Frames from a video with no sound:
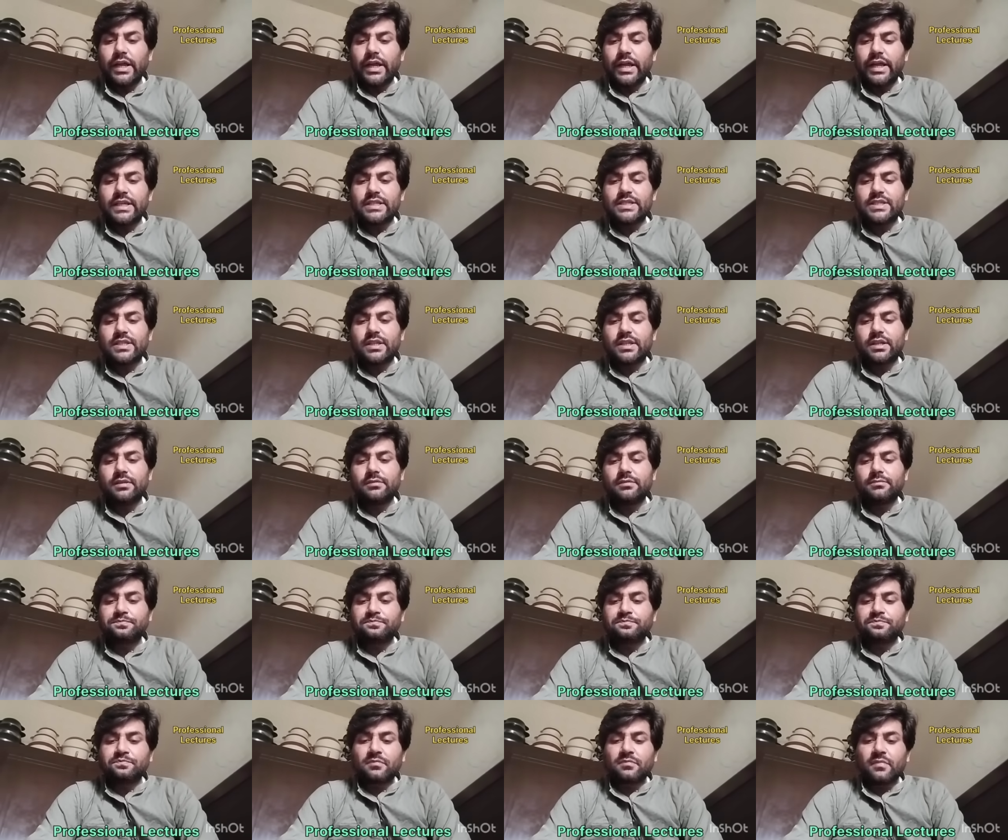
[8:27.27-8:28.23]
is the
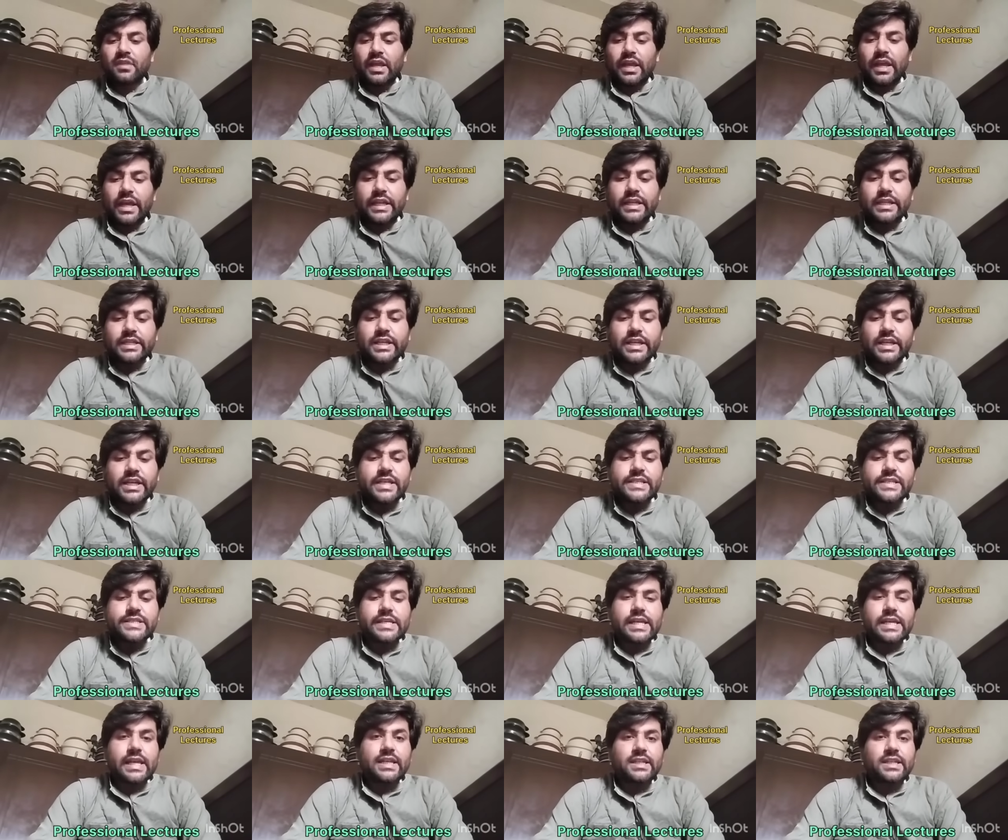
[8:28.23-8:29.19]

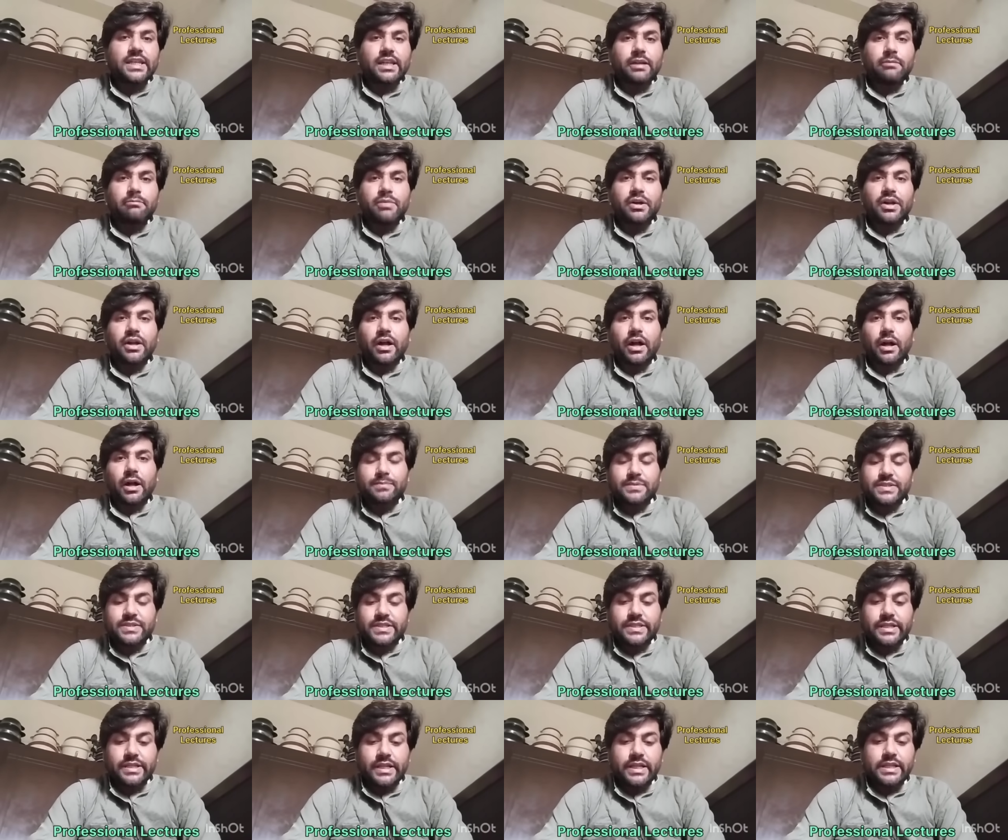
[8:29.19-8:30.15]
increase in the number of
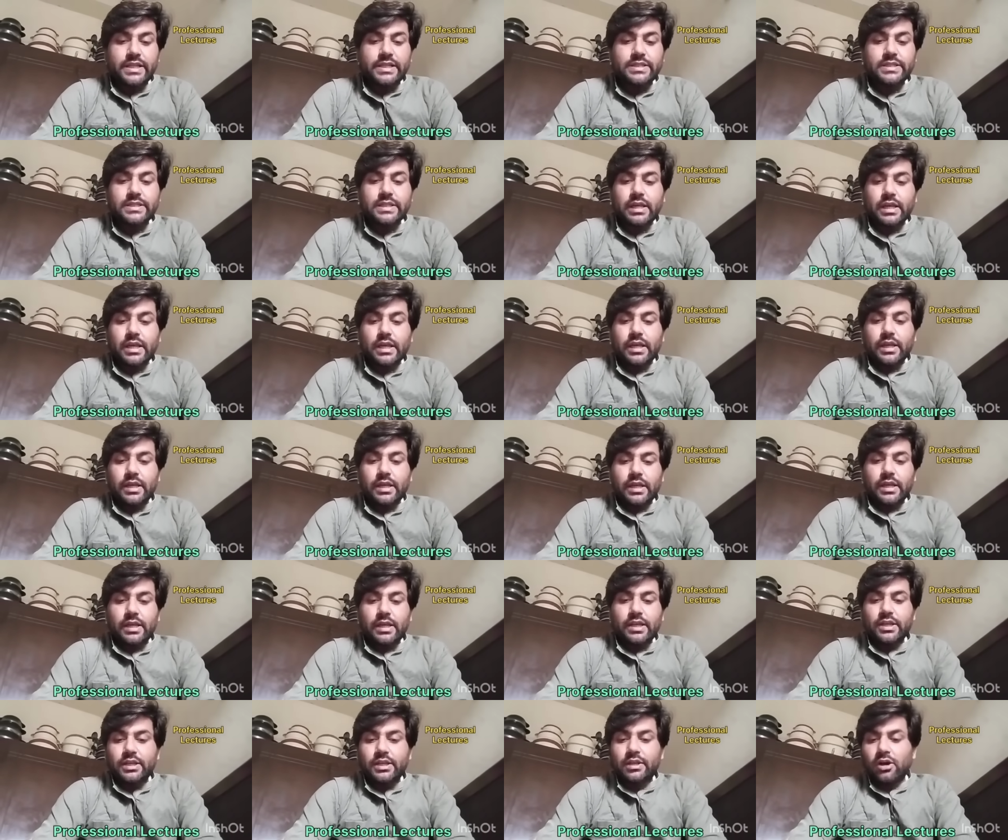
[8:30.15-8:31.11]
cells
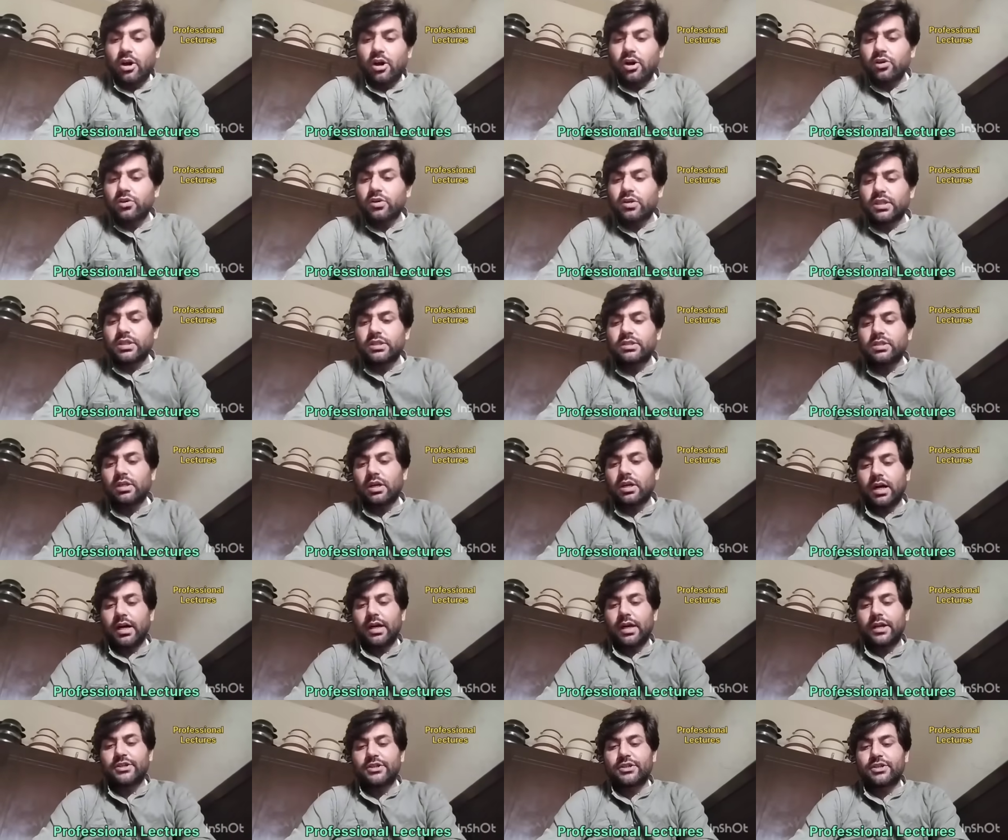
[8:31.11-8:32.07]
in an organ
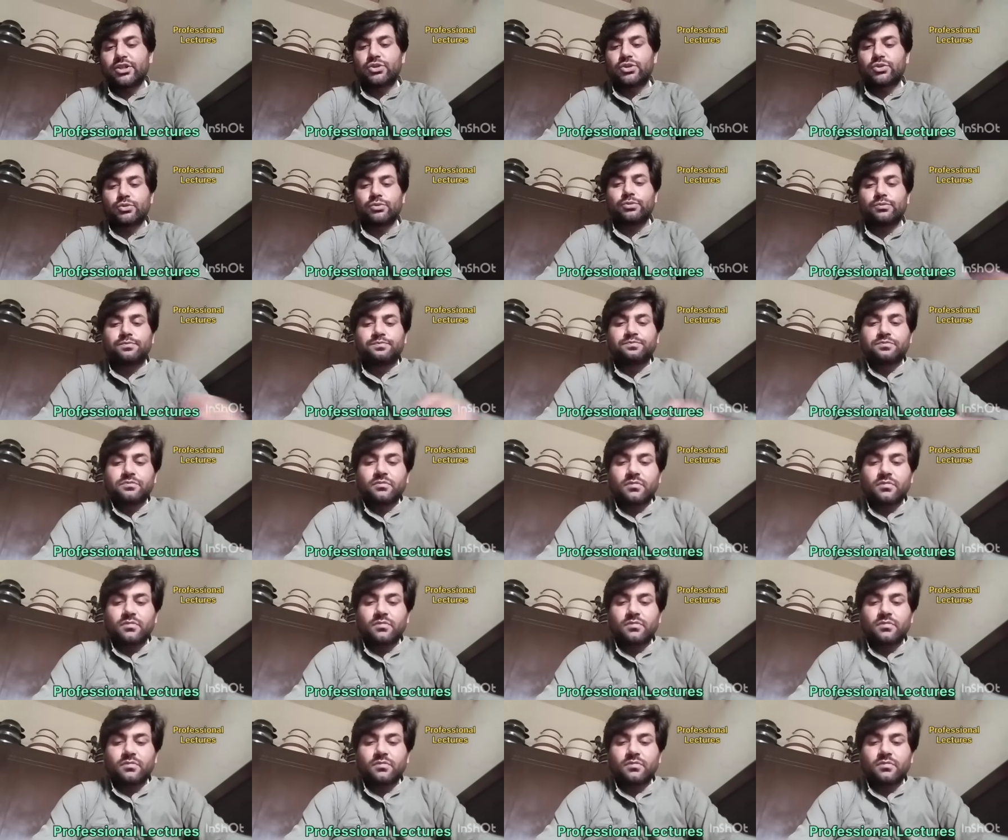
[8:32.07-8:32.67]
or tissue.